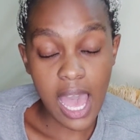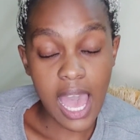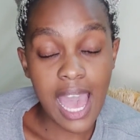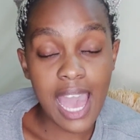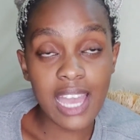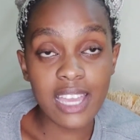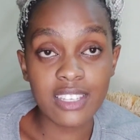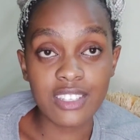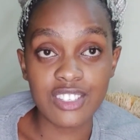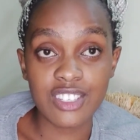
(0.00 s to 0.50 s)

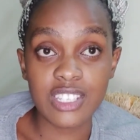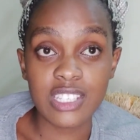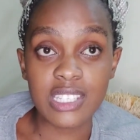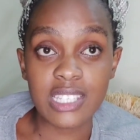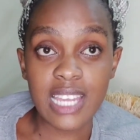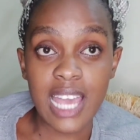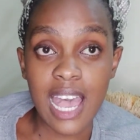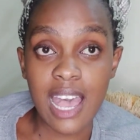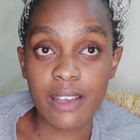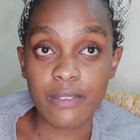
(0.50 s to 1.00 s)
I
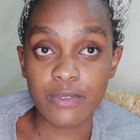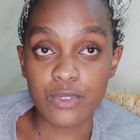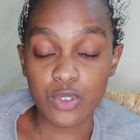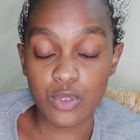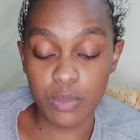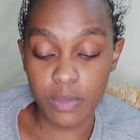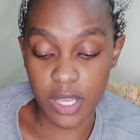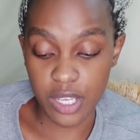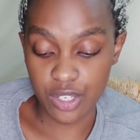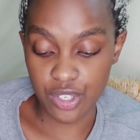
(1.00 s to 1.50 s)
just have
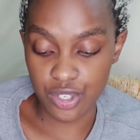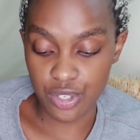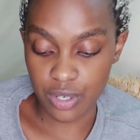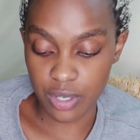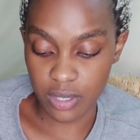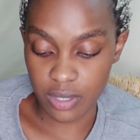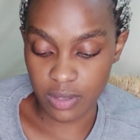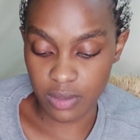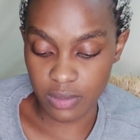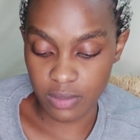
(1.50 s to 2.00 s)
to
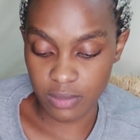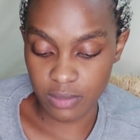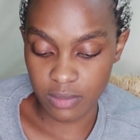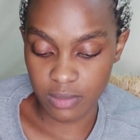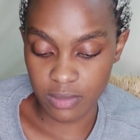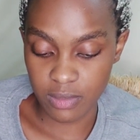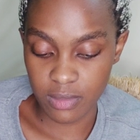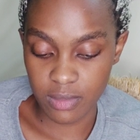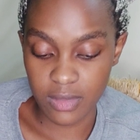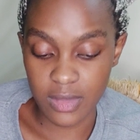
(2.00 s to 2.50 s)
mention
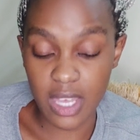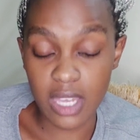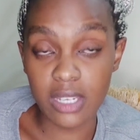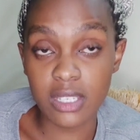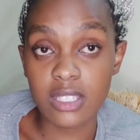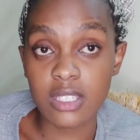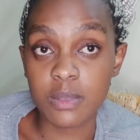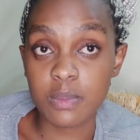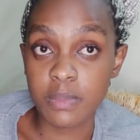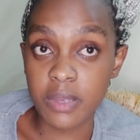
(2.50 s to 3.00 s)
that
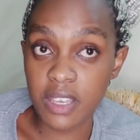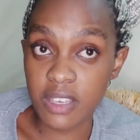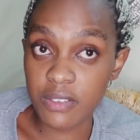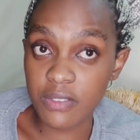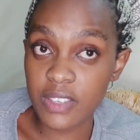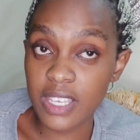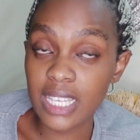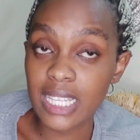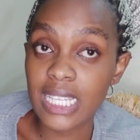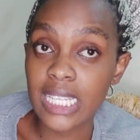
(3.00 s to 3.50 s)
it's
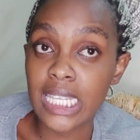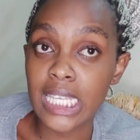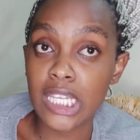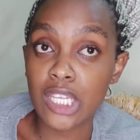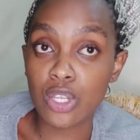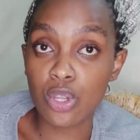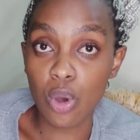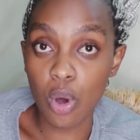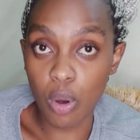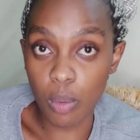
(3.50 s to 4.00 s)
perfectly
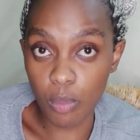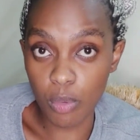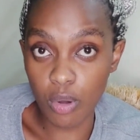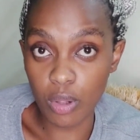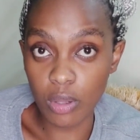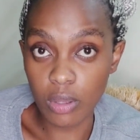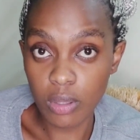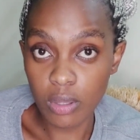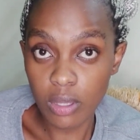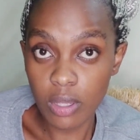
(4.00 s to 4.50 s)

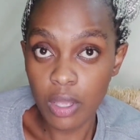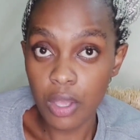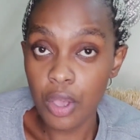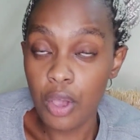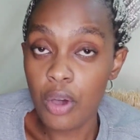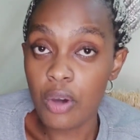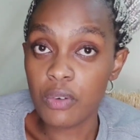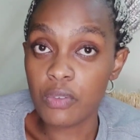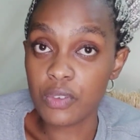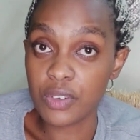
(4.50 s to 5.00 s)
normal
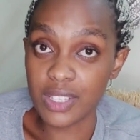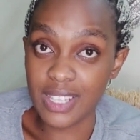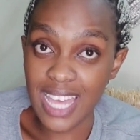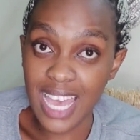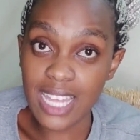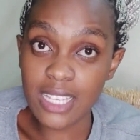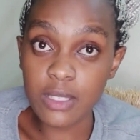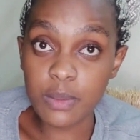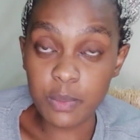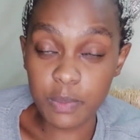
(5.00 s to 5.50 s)
for
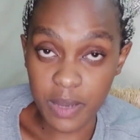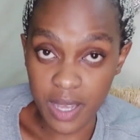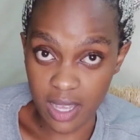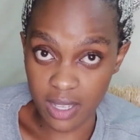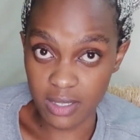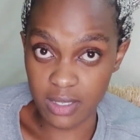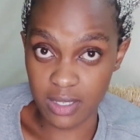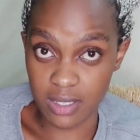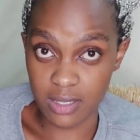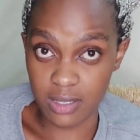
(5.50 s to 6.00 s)
that
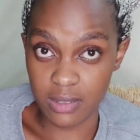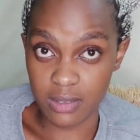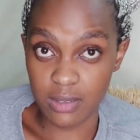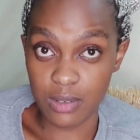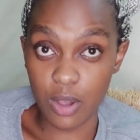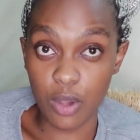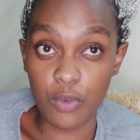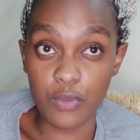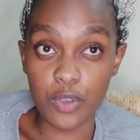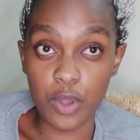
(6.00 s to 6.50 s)
part
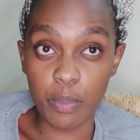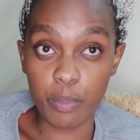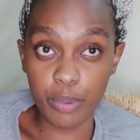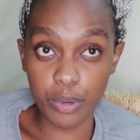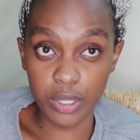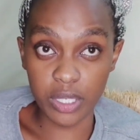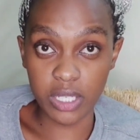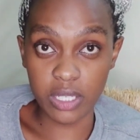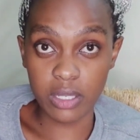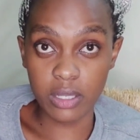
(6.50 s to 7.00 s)
of your
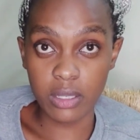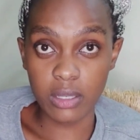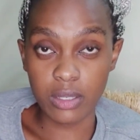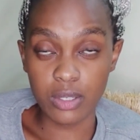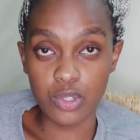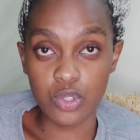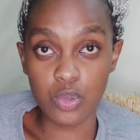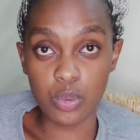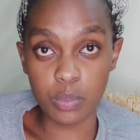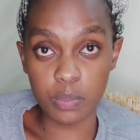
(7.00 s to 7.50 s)
body
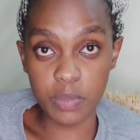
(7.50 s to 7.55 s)
to